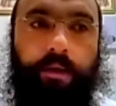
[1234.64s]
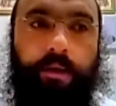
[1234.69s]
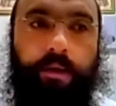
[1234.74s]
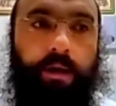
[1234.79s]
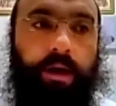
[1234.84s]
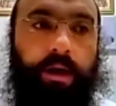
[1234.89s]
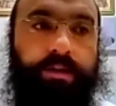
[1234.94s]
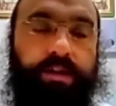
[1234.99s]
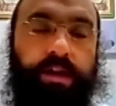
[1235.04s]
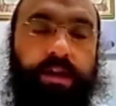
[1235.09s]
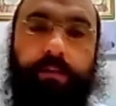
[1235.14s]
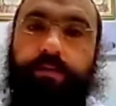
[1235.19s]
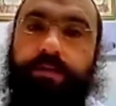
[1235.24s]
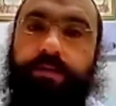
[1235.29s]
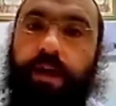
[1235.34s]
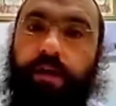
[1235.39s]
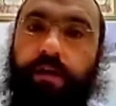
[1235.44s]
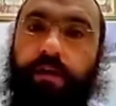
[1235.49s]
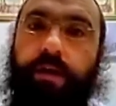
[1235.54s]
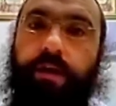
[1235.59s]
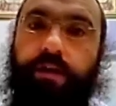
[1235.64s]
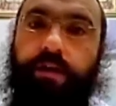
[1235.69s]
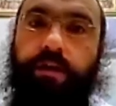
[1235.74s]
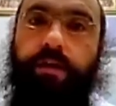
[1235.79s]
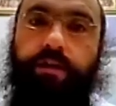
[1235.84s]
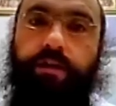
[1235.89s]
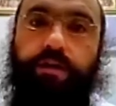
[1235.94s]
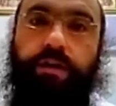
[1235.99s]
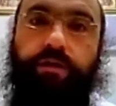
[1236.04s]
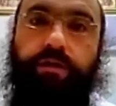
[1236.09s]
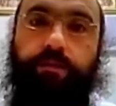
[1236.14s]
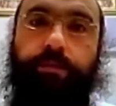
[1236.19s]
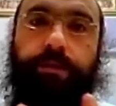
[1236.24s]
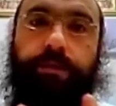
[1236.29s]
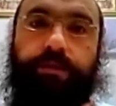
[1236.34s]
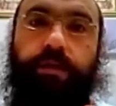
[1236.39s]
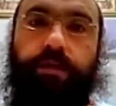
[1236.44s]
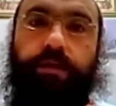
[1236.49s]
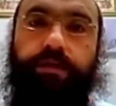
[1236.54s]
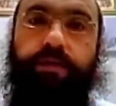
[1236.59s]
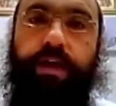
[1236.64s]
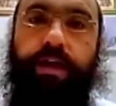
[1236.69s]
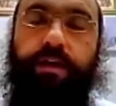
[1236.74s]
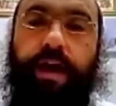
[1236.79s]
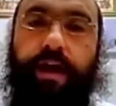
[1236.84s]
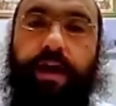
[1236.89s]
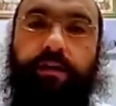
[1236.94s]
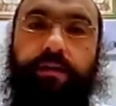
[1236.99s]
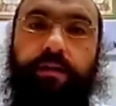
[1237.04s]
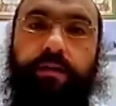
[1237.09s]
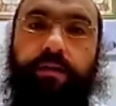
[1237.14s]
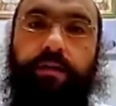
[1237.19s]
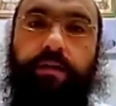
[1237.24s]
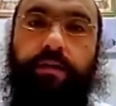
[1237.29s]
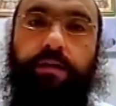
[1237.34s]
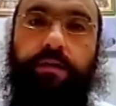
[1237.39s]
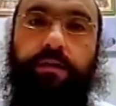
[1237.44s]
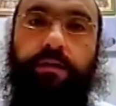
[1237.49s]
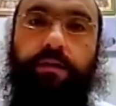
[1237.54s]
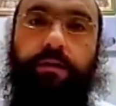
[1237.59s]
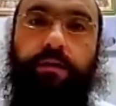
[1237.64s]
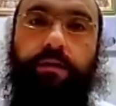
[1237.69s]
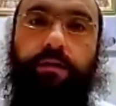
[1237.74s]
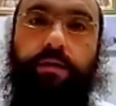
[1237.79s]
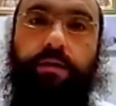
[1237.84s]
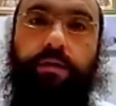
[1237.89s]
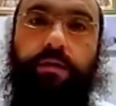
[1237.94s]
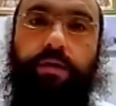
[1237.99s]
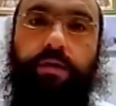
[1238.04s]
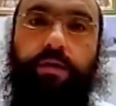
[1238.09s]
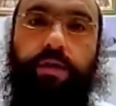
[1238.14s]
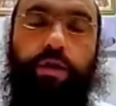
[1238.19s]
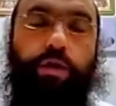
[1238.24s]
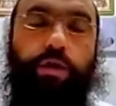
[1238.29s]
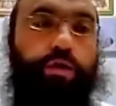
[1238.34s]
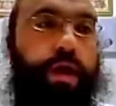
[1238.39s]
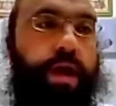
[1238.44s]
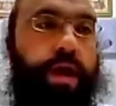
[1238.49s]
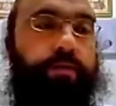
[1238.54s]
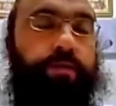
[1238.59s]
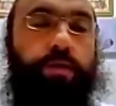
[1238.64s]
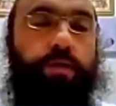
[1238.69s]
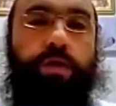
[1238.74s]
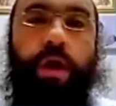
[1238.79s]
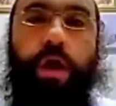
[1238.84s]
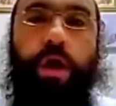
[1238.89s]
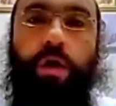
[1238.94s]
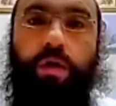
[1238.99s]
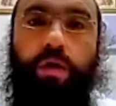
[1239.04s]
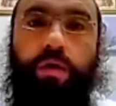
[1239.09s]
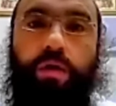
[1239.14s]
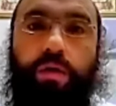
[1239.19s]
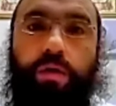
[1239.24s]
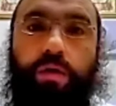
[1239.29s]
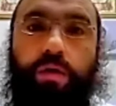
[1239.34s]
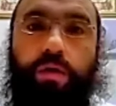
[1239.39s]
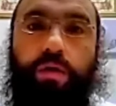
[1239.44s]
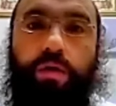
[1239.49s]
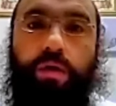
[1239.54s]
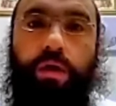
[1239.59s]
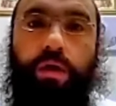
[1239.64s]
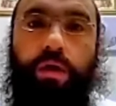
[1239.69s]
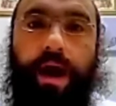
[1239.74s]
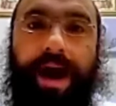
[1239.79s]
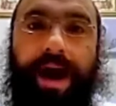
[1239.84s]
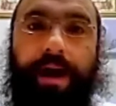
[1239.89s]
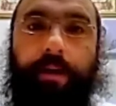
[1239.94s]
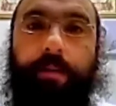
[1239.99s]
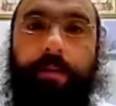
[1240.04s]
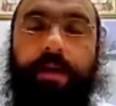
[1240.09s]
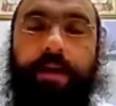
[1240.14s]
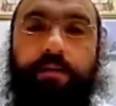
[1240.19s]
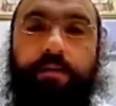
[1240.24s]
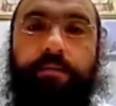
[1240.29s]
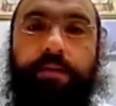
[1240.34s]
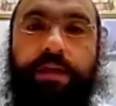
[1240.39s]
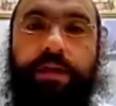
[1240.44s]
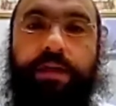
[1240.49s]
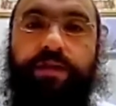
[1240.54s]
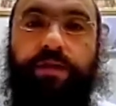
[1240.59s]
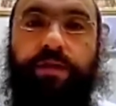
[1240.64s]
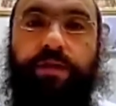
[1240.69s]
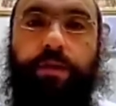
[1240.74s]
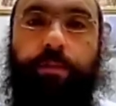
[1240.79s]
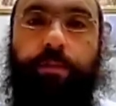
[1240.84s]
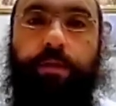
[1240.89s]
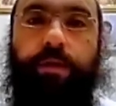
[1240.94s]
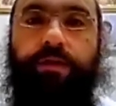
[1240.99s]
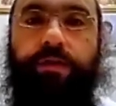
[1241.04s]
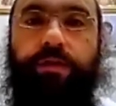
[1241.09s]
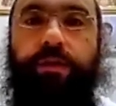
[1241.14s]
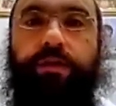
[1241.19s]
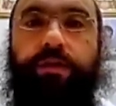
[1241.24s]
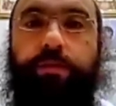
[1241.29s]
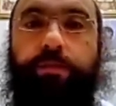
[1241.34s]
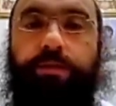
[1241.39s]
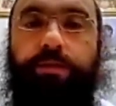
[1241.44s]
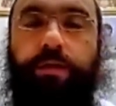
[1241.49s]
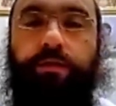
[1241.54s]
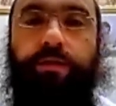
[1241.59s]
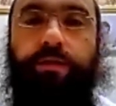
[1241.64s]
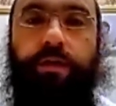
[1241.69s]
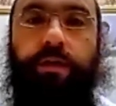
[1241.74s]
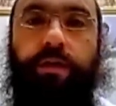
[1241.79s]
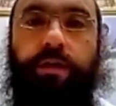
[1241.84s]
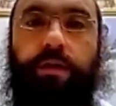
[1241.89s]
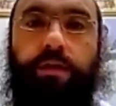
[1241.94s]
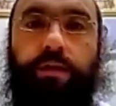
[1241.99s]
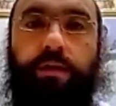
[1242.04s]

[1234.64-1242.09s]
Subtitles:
I said, I'm sorry, excuse me, please don't say that. You never know how many mitzvot the person is observing.